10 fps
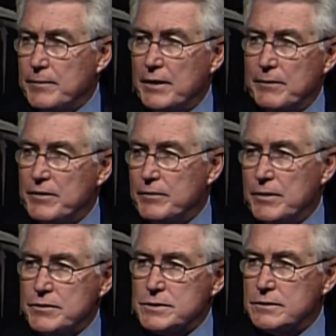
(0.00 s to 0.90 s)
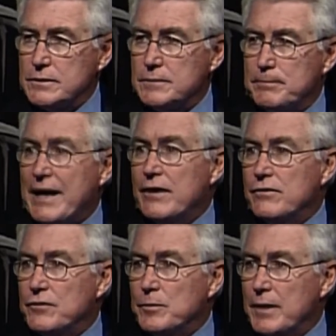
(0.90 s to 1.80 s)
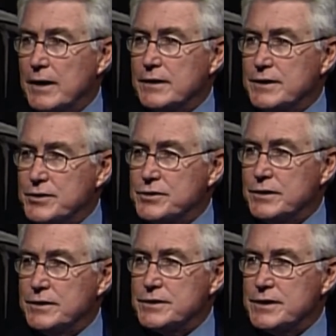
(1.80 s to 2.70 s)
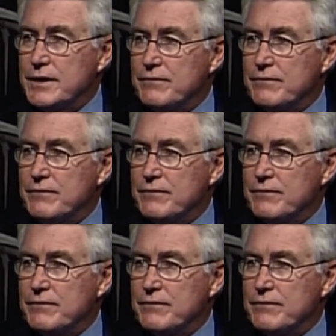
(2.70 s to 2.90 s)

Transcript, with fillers: probably the most powerful politician in the state.